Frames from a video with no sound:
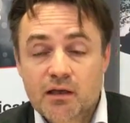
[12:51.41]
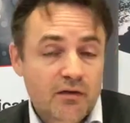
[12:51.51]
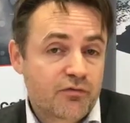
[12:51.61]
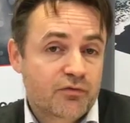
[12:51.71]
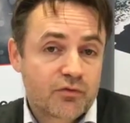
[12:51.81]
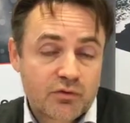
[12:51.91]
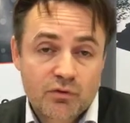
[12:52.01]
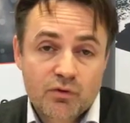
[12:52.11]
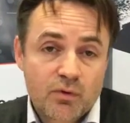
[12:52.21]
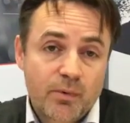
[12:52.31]
If you
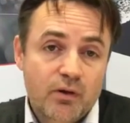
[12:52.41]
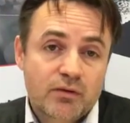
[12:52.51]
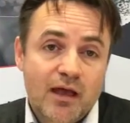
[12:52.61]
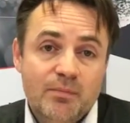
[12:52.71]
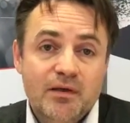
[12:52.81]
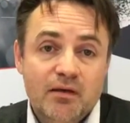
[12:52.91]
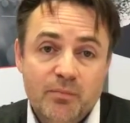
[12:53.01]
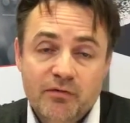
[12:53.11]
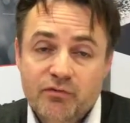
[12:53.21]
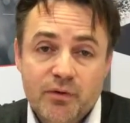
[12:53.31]
talk about apical
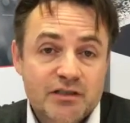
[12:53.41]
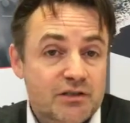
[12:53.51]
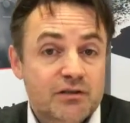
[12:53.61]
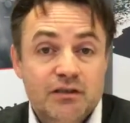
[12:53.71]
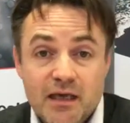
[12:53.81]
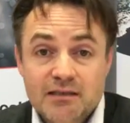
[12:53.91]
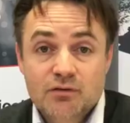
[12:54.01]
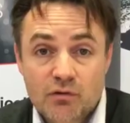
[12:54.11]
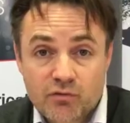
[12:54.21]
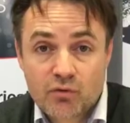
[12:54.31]
perforation, yes,
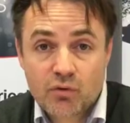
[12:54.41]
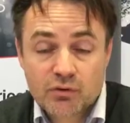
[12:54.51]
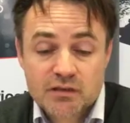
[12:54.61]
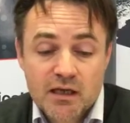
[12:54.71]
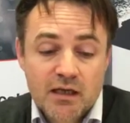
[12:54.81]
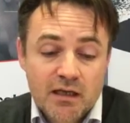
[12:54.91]
of course.